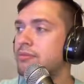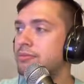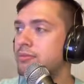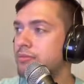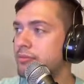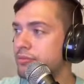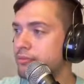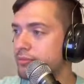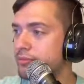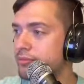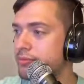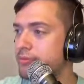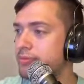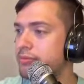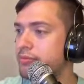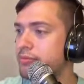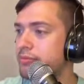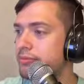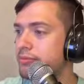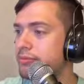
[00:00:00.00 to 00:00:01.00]

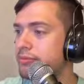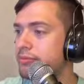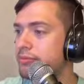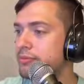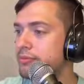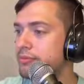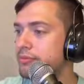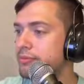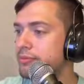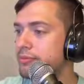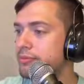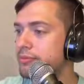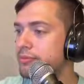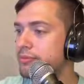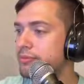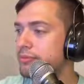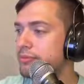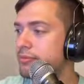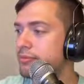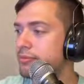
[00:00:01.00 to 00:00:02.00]

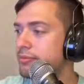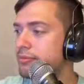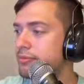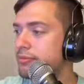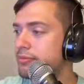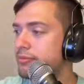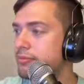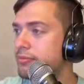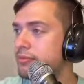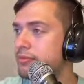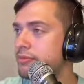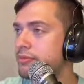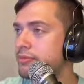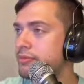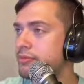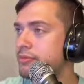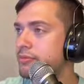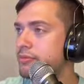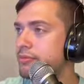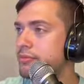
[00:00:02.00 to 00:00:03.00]

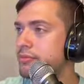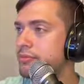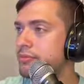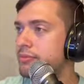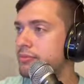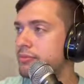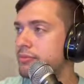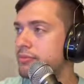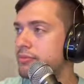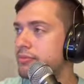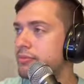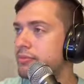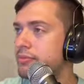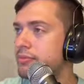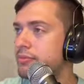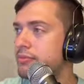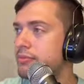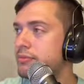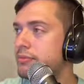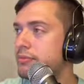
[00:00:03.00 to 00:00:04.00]

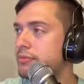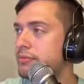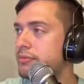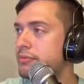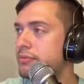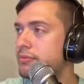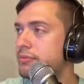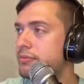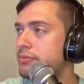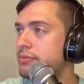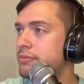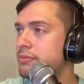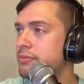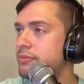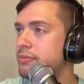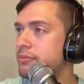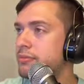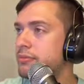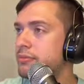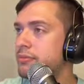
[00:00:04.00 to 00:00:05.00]

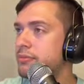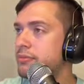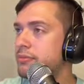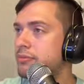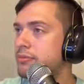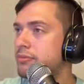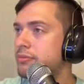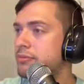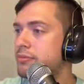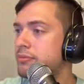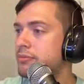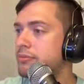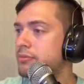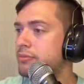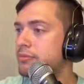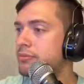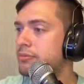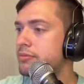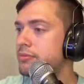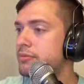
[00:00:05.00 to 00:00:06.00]

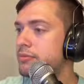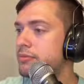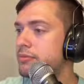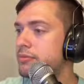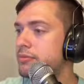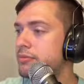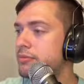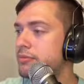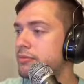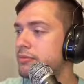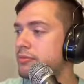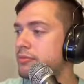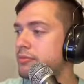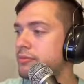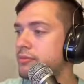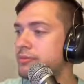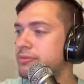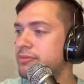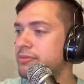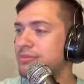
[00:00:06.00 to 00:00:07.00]

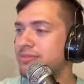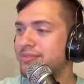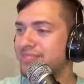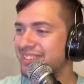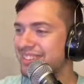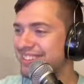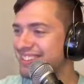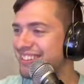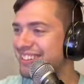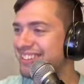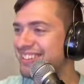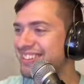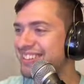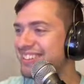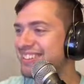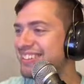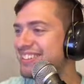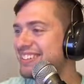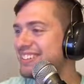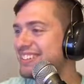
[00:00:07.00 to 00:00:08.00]
(not speaking)